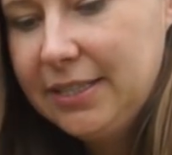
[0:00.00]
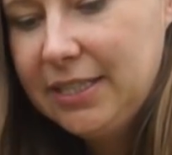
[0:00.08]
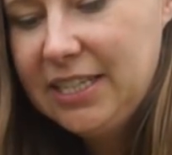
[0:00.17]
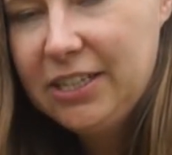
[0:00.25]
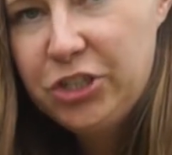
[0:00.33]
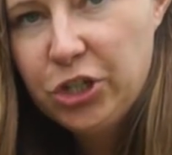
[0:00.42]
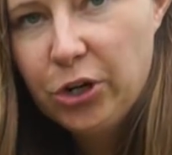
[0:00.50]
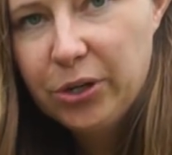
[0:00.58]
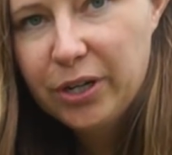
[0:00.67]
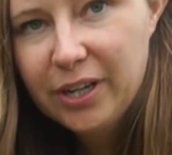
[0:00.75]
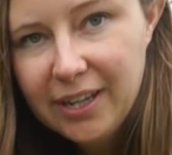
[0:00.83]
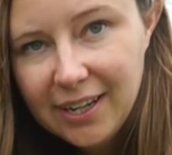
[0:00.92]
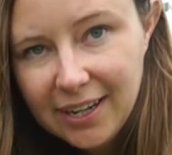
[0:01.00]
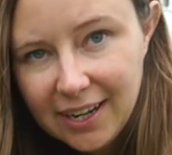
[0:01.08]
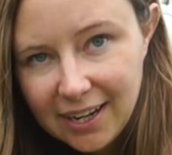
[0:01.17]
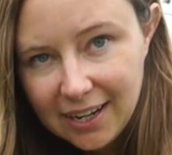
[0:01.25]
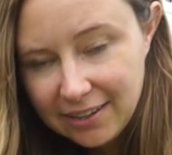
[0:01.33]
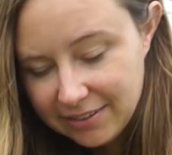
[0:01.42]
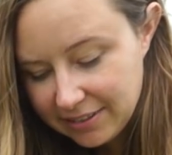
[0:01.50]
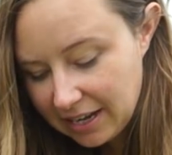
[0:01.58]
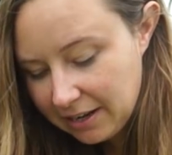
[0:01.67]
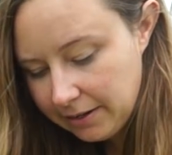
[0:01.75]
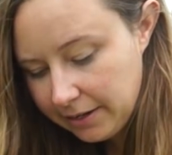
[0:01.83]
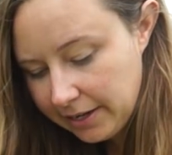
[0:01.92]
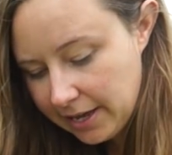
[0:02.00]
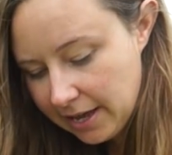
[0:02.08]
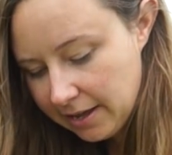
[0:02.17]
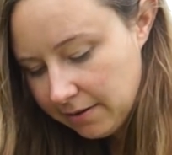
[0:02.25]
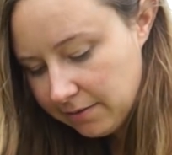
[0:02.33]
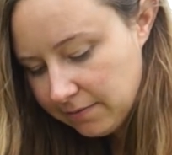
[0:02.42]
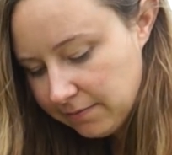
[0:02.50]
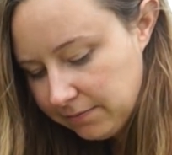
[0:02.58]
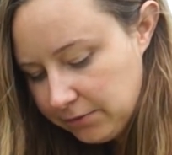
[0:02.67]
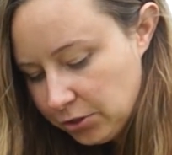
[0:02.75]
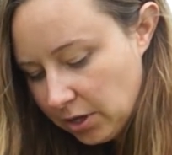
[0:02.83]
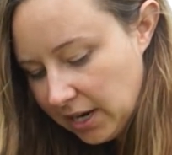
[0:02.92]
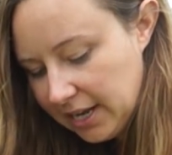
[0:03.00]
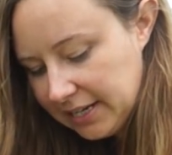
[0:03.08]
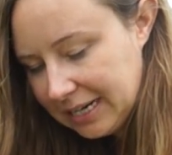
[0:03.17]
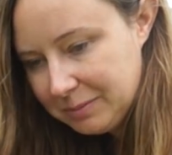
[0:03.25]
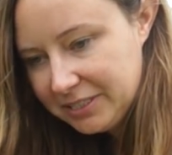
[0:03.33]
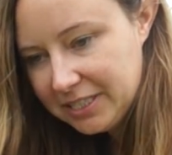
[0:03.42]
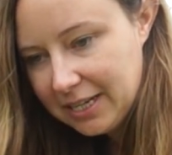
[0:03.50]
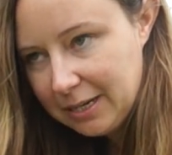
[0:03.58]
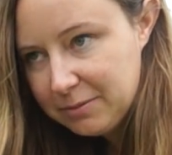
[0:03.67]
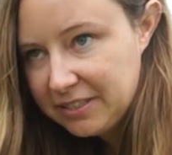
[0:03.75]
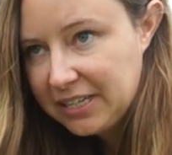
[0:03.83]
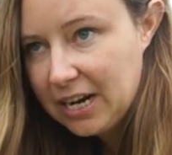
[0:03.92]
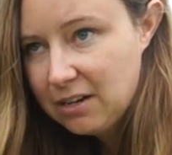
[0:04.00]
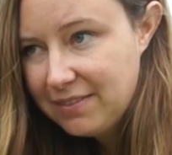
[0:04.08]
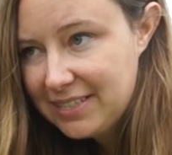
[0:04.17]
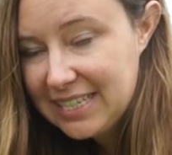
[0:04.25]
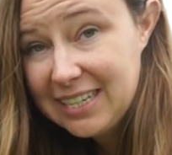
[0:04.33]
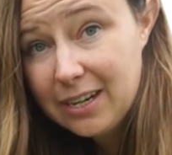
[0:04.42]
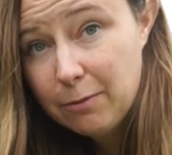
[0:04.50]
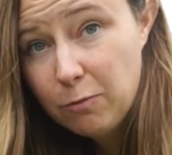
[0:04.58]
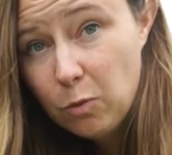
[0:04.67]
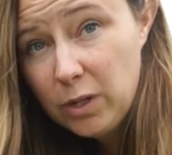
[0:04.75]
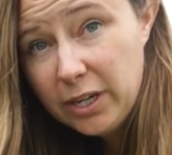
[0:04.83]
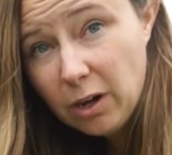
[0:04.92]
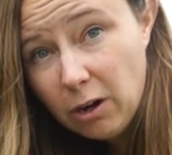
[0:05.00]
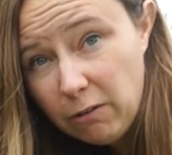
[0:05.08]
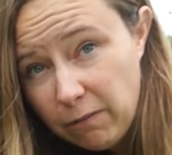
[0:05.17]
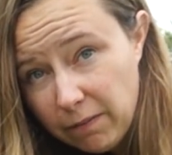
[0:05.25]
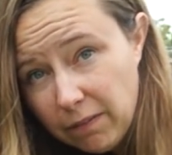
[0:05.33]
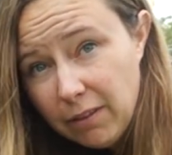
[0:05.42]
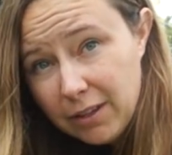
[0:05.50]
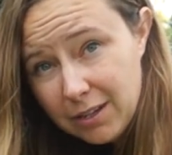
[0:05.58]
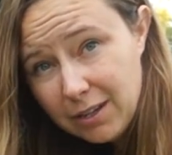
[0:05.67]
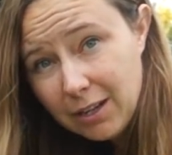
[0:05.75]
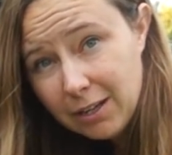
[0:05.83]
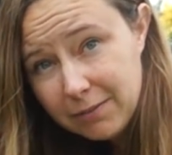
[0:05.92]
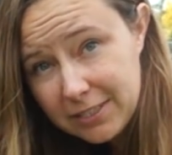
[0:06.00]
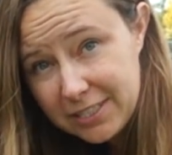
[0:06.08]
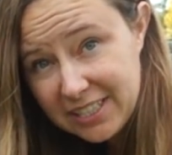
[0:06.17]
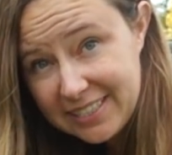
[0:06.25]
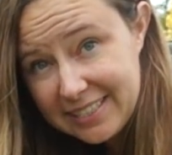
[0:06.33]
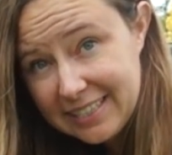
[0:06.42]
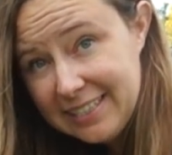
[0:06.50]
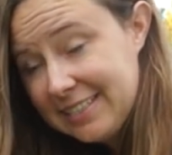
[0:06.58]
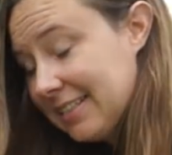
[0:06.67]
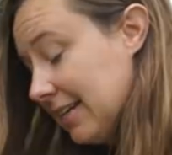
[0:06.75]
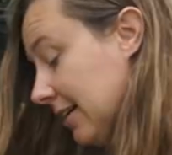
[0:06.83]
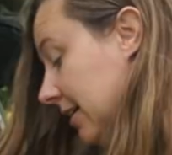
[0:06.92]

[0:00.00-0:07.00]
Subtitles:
you need a choke. So I have tried a couple of times and the caravan's ended up falling off if it's just this.